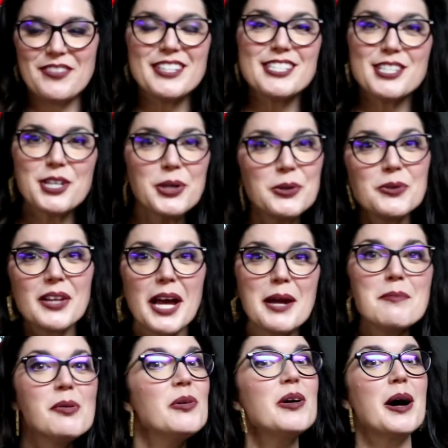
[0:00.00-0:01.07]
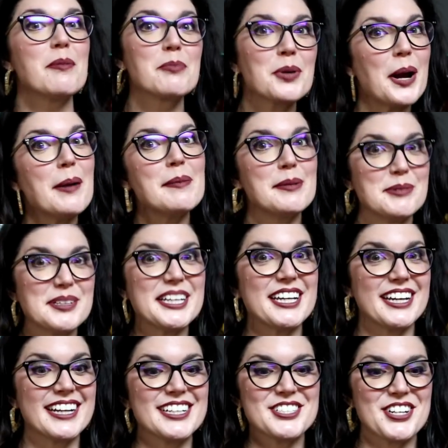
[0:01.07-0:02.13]
If it's a cool label, I'm probably
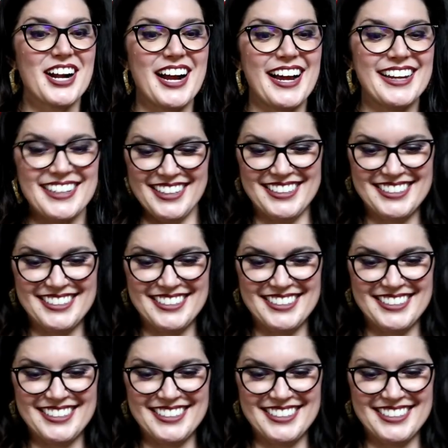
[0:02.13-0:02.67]
going to try it.